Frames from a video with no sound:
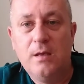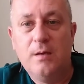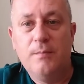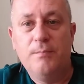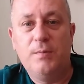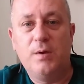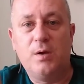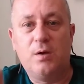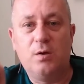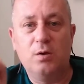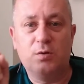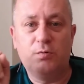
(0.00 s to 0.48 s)

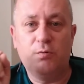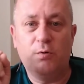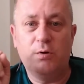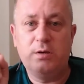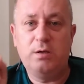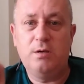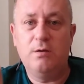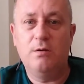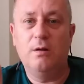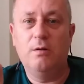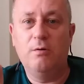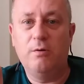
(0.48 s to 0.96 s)
Because what
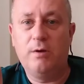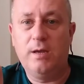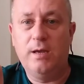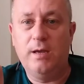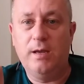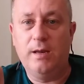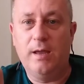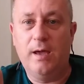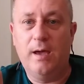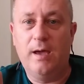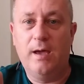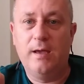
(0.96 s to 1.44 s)
you're
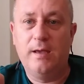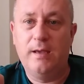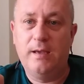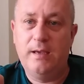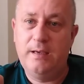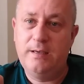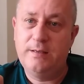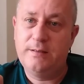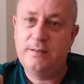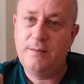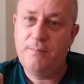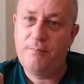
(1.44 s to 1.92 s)
looking at
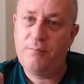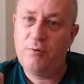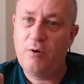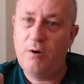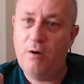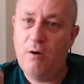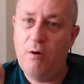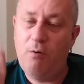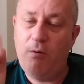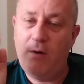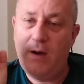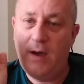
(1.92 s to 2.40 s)
is the
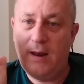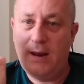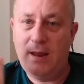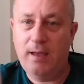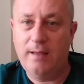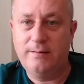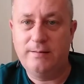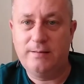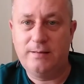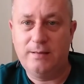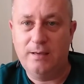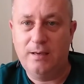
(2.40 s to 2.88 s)
pro and
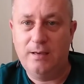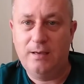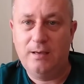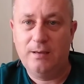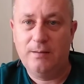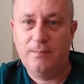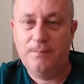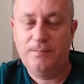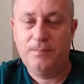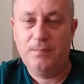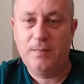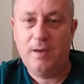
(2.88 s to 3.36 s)
anti,
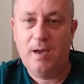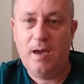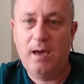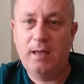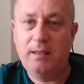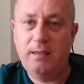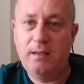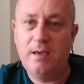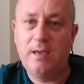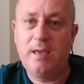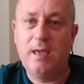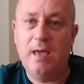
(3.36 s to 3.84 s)

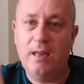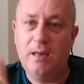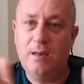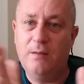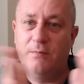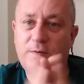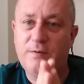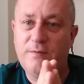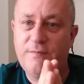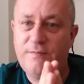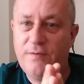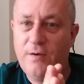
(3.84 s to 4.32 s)
and they're getting them
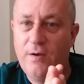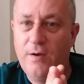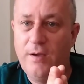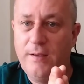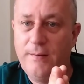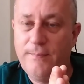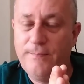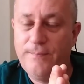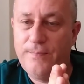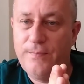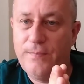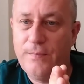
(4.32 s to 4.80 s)
to fight.